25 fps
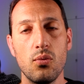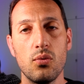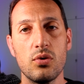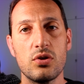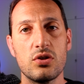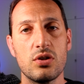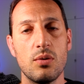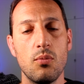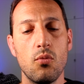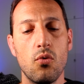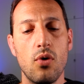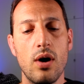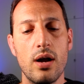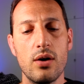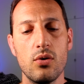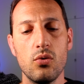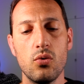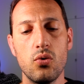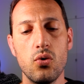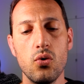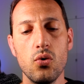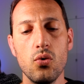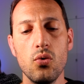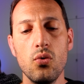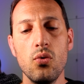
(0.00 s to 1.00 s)
someone
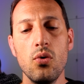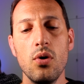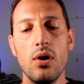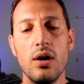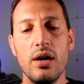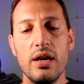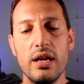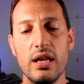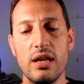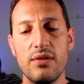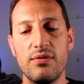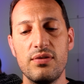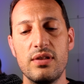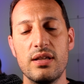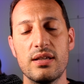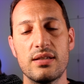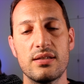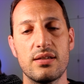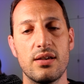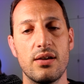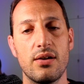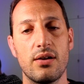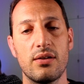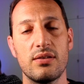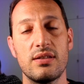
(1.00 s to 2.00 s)
who lives the
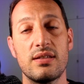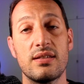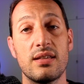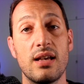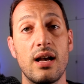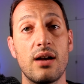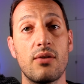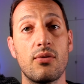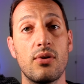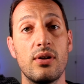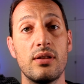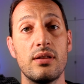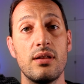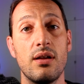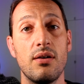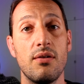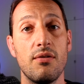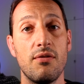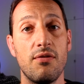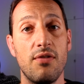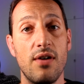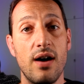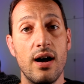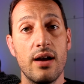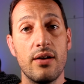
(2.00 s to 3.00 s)
sacred
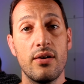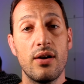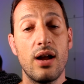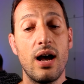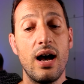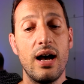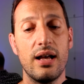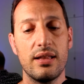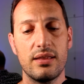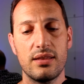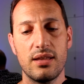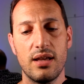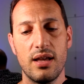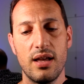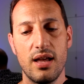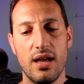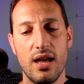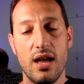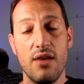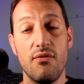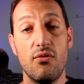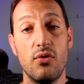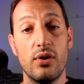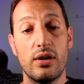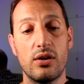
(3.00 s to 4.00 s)
fire at
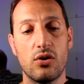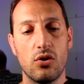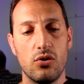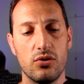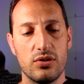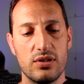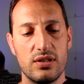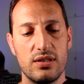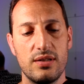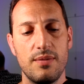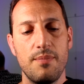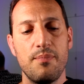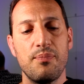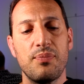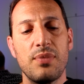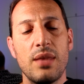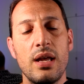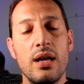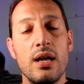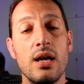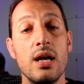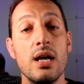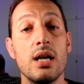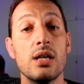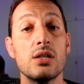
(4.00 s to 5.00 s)
every cost.
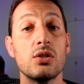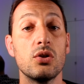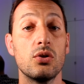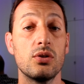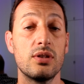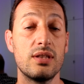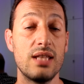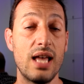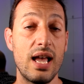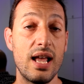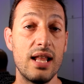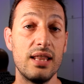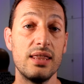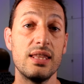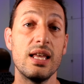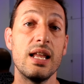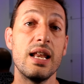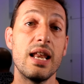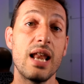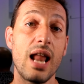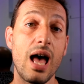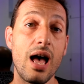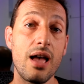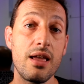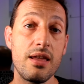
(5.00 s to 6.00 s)
So then the
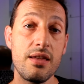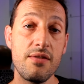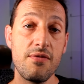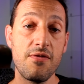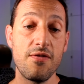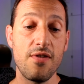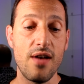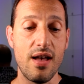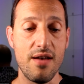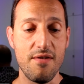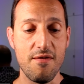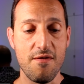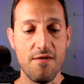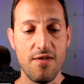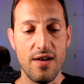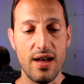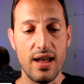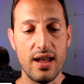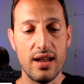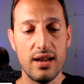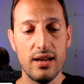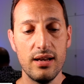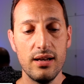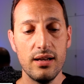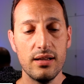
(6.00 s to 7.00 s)
knife and
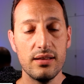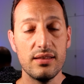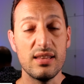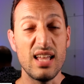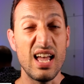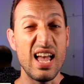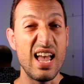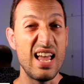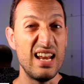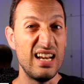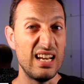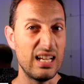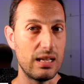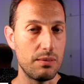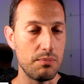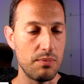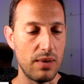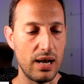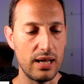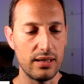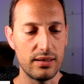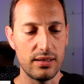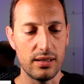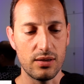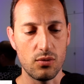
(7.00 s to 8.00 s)
veil, the
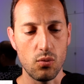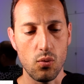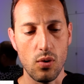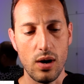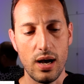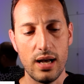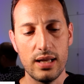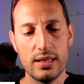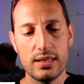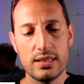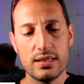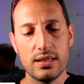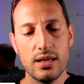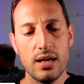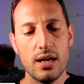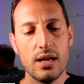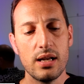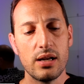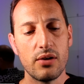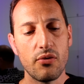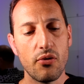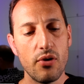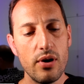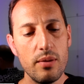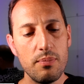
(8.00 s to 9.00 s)
enigmatic ones,
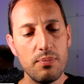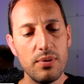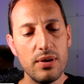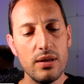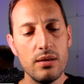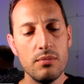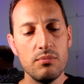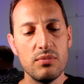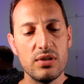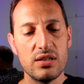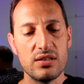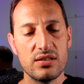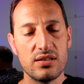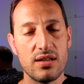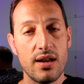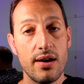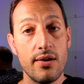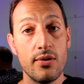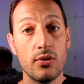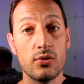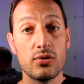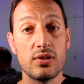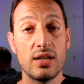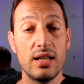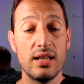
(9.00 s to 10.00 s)
creepy,
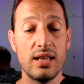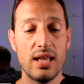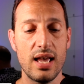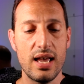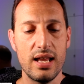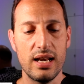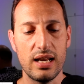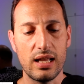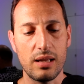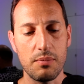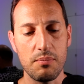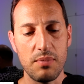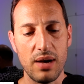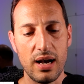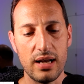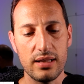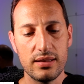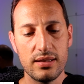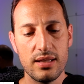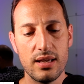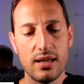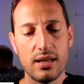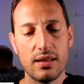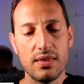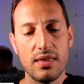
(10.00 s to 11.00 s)
mysterious, and
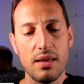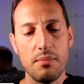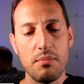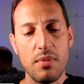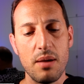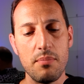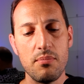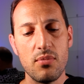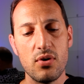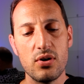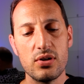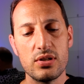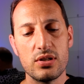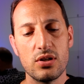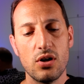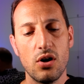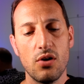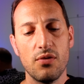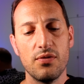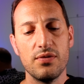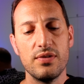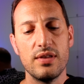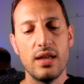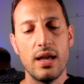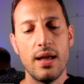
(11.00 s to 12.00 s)
enigmatic. The members
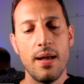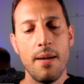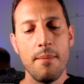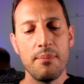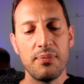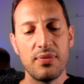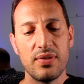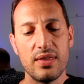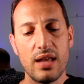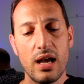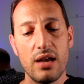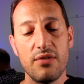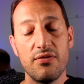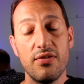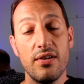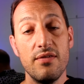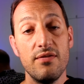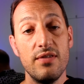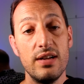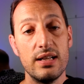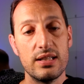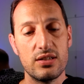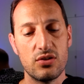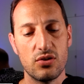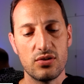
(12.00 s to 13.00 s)
of the Knife
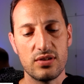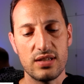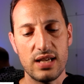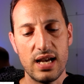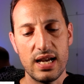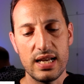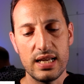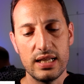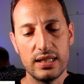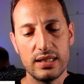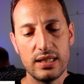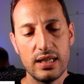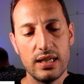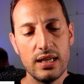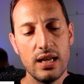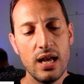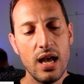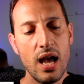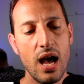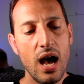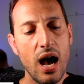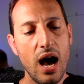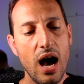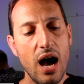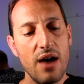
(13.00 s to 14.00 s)
and Veil Society
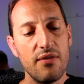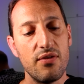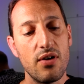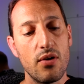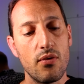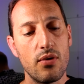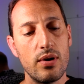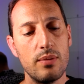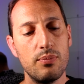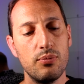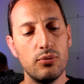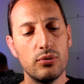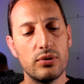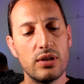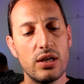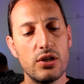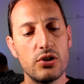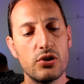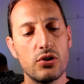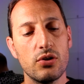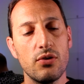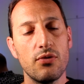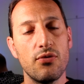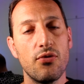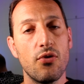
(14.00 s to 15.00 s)
have a
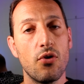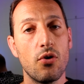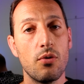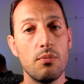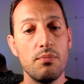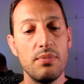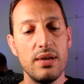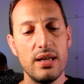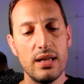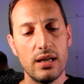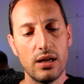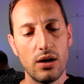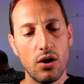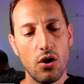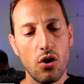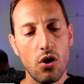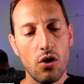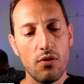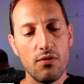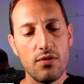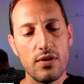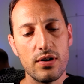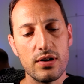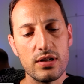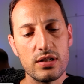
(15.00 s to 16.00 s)
reputation for being
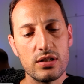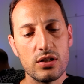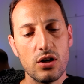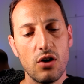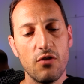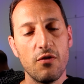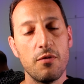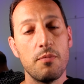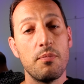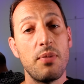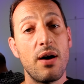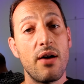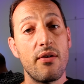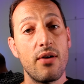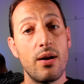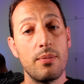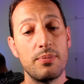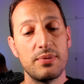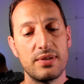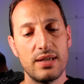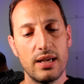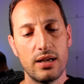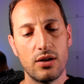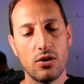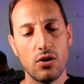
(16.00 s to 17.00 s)
lovers of
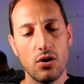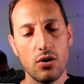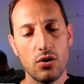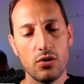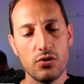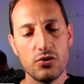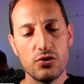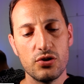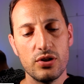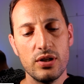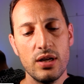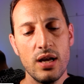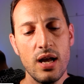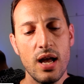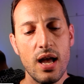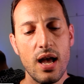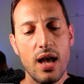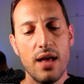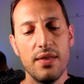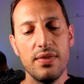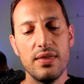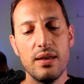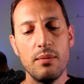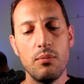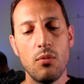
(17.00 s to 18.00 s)
parapsychology
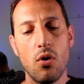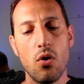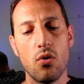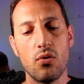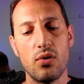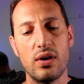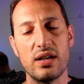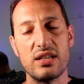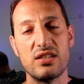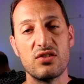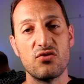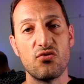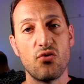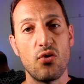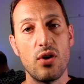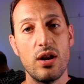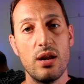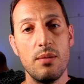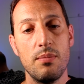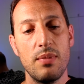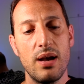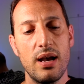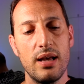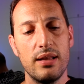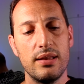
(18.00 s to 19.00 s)
and the more
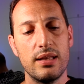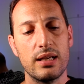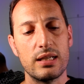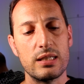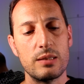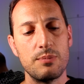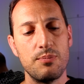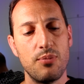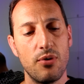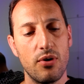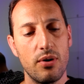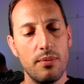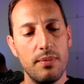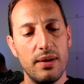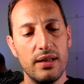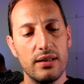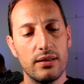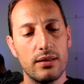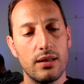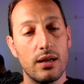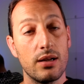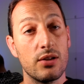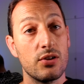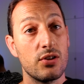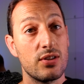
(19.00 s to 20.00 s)
extreme and
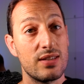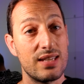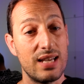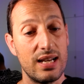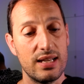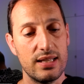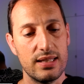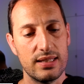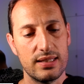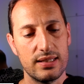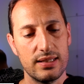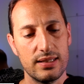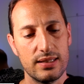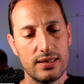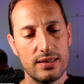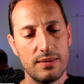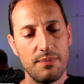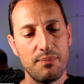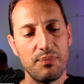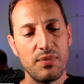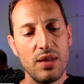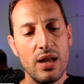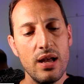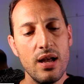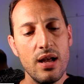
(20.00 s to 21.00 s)
experimental
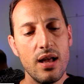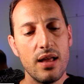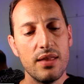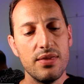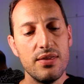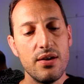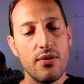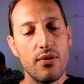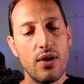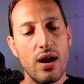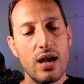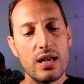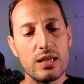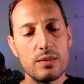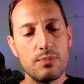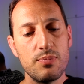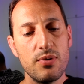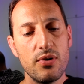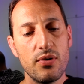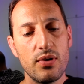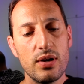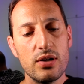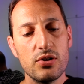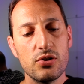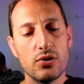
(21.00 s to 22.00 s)
sciences. Their
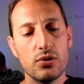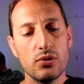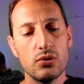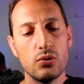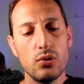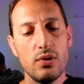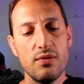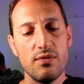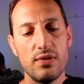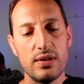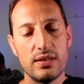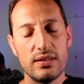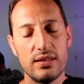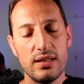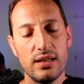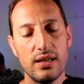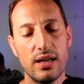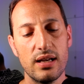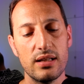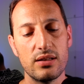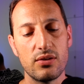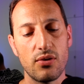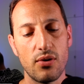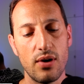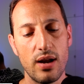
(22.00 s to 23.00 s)
aspiration to
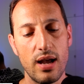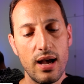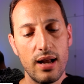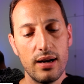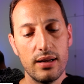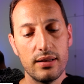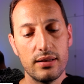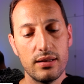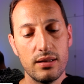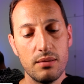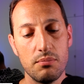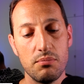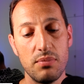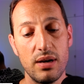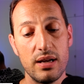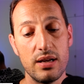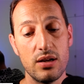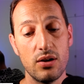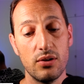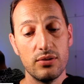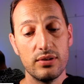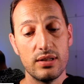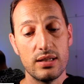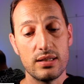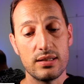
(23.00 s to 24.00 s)
investigate reality
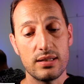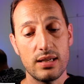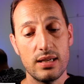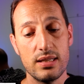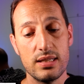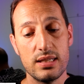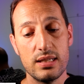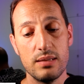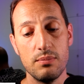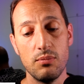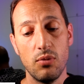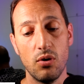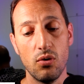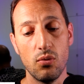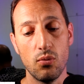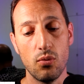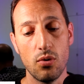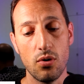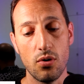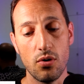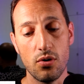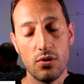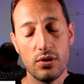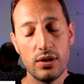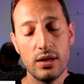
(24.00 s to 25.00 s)
beyond the sensible
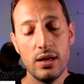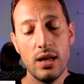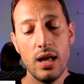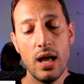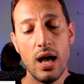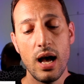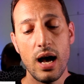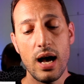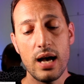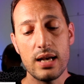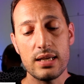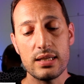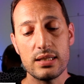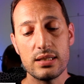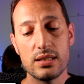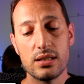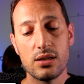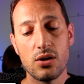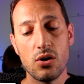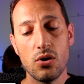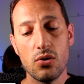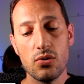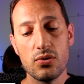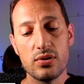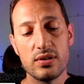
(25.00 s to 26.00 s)
world has
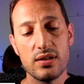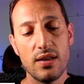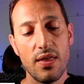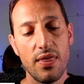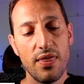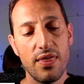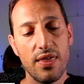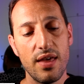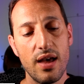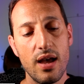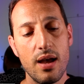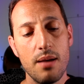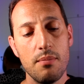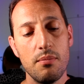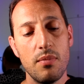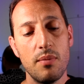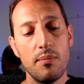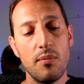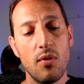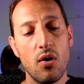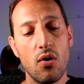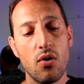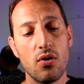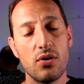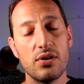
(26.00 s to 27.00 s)
caused them
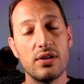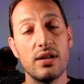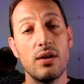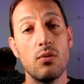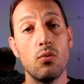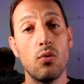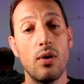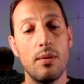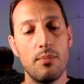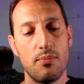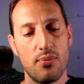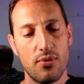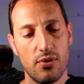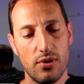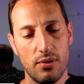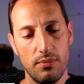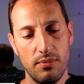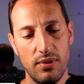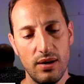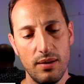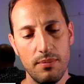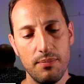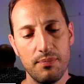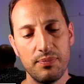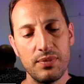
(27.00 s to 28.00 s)
more than one
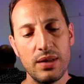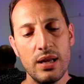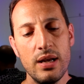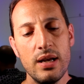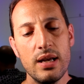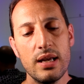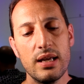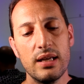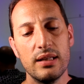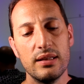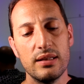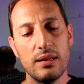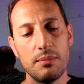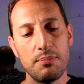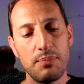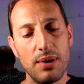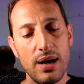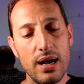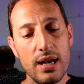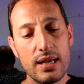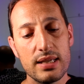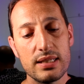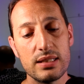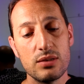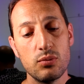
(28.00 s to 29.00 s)
problem. In the
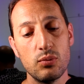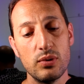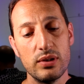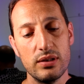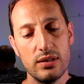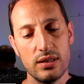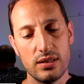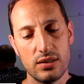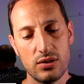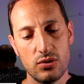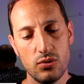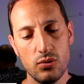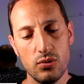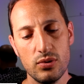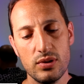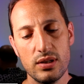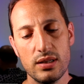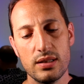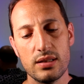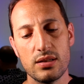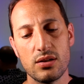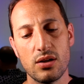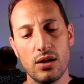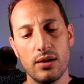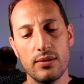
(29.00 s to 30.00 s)
past, with the
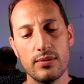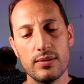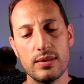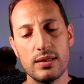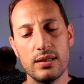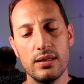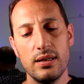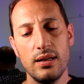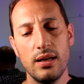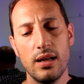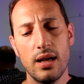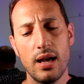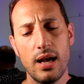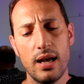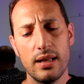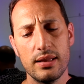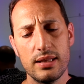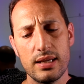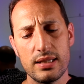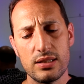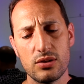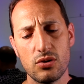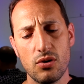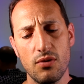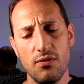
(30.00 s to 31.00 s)
Students' Council,
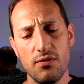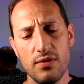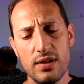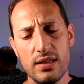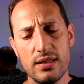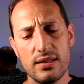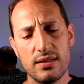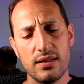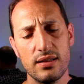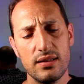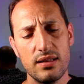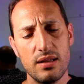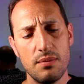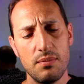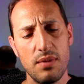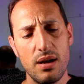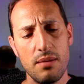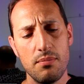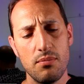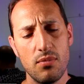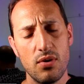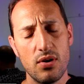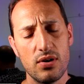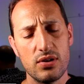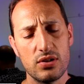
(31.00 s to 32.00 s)
and has convinced the
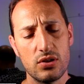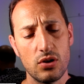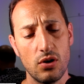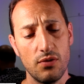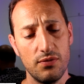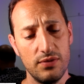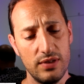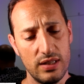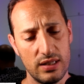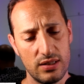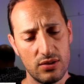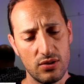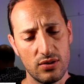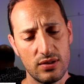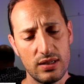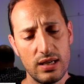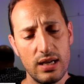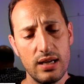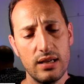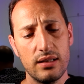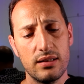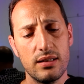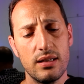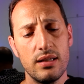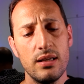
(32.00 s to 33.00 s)
members of this
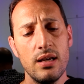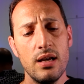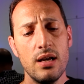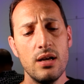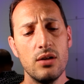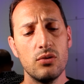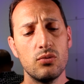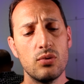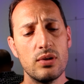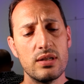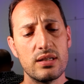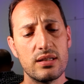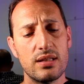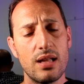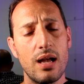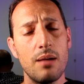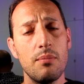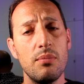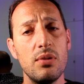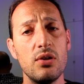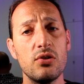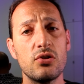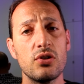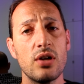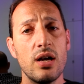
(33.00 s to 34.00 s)
society to
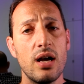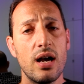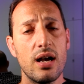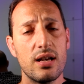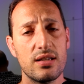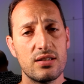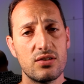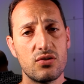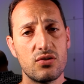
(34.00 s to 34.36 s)
establish a